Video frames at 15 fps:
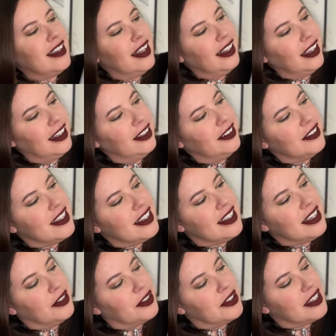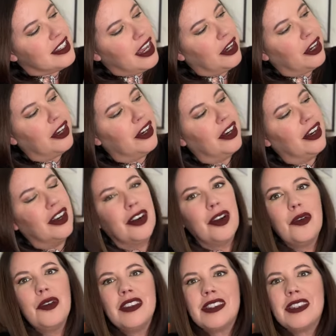got like a little
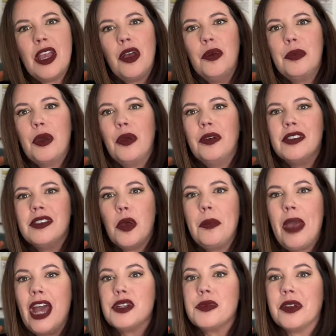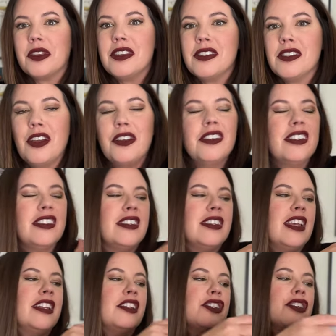seersucker sailboat. It's all patchwork. This is all
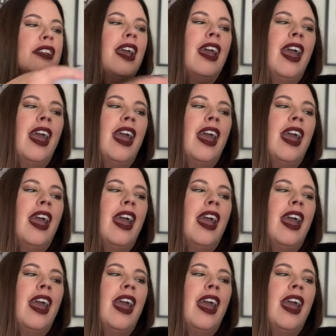stitched.